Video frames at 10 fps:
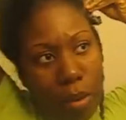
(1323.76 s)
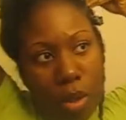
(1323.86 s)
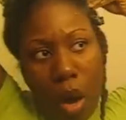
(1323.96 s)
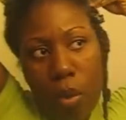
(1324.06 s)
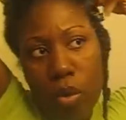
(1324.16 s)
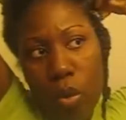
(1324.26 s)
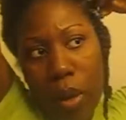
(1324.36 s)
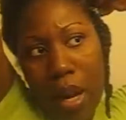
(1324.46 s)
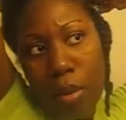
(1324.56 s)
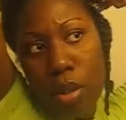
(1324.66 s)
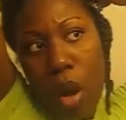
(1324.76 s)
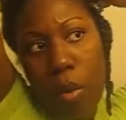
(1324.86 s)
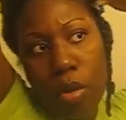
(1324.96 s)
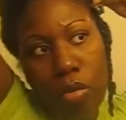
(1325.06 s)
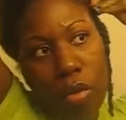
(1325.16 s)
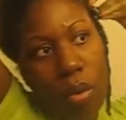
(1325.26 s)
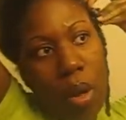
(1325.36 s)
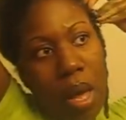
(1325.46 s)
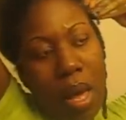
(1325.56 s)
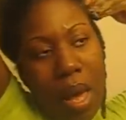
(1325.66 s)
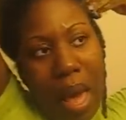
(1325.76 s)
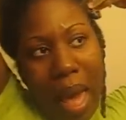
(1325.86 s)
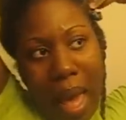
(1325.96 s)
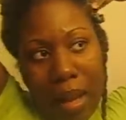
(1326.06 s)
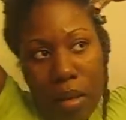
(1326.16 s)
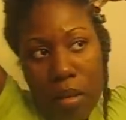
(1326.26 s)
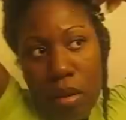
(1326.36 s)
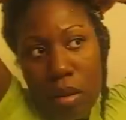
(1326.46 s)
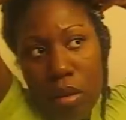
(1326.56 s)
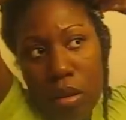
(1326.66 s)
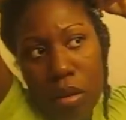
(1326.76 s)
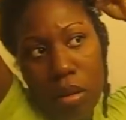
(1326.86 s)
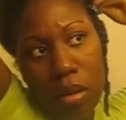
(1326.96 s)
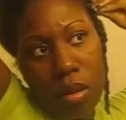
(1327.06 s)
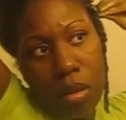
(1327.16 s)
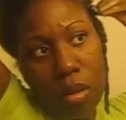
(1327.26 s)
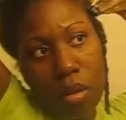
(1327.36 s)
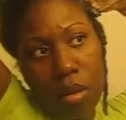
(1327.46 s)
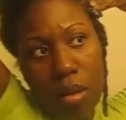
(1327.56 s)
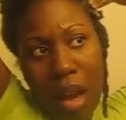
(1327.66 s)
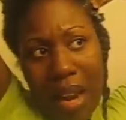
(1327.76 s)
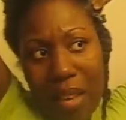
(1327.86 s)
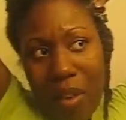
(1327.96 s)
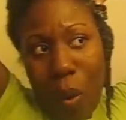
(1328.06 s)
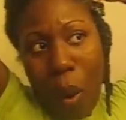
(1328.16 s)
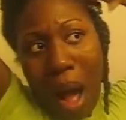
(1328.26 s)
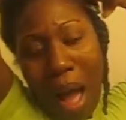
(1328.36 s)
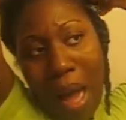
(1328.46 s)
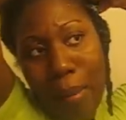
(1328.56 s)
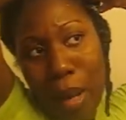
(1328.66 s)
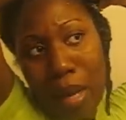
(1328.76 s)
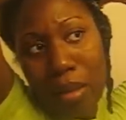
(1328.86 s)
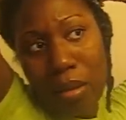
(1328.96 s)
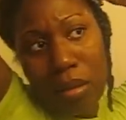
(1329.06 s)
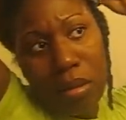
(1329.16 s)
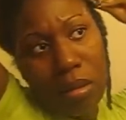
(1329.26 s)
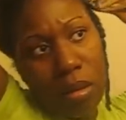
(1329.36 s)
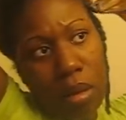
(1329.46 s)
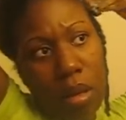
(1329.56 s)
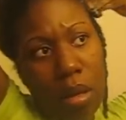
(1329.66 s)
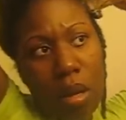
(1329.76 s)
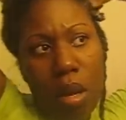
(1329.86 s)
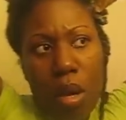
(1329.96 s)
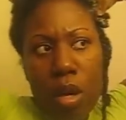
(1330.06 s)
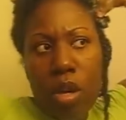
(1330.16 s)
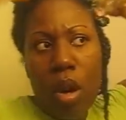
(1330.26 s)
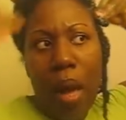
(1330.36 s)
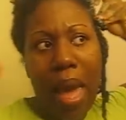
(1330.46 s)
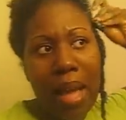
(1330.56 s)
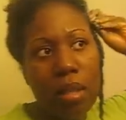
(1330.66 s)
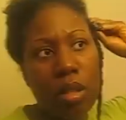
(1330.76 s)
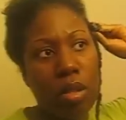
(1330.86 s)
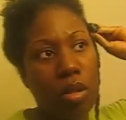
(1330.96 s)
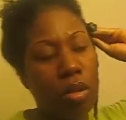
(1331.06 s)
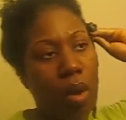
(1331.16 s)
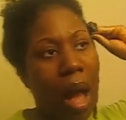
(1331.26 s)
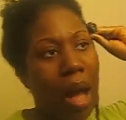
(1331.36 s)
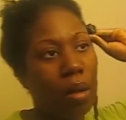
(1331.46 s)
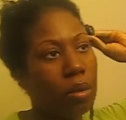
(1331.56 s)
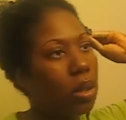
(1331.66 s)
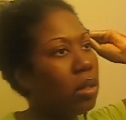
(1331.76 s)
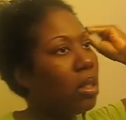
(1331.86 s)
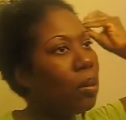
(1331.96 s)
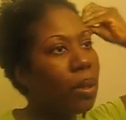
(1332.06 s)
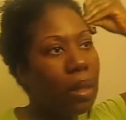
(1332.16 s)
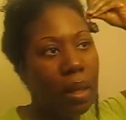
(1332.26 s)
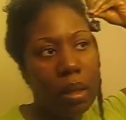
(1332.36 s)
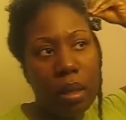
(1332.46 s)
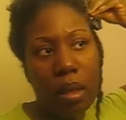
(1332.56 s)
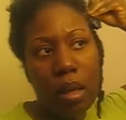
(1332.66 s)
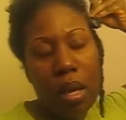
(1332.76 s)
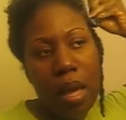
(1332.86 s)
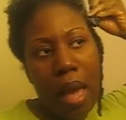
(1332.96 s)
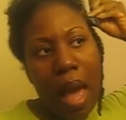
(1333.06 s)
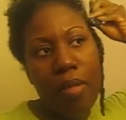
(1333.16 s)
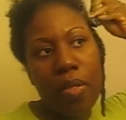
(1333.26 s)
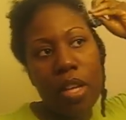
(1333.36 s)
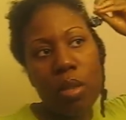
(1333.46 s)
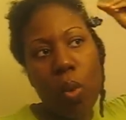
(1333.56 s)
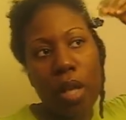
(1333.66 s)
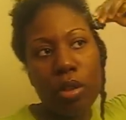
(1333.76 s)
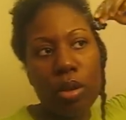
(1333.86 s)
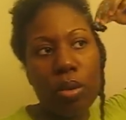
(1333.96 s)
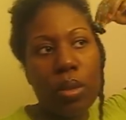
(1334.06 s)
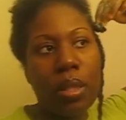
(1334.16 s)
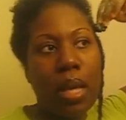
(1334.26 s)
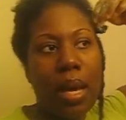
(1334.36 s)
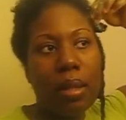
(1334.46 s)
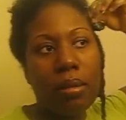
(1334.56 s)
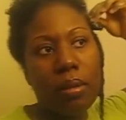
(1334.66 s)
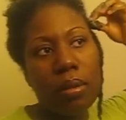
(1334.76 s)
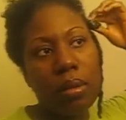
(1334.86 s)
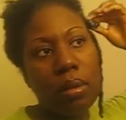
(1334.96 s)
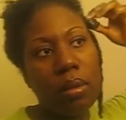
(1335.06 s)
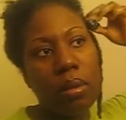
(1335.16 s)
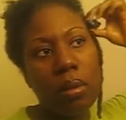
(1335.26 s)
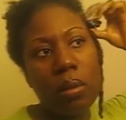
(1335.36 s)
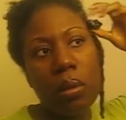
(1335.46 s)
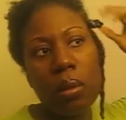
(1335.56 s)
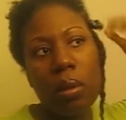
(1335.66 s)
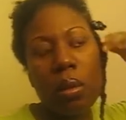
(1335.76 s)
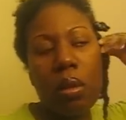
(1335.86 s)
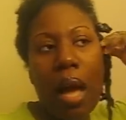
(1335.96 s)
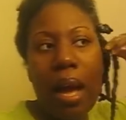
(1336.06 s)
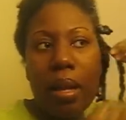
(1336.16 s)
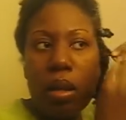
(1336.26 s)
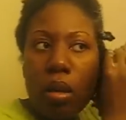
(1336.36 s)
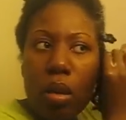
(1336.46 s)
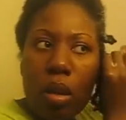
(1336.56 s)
I was going through what I was going through, and not even why, but, you know, answers to how to deal with it. And this one dude said that,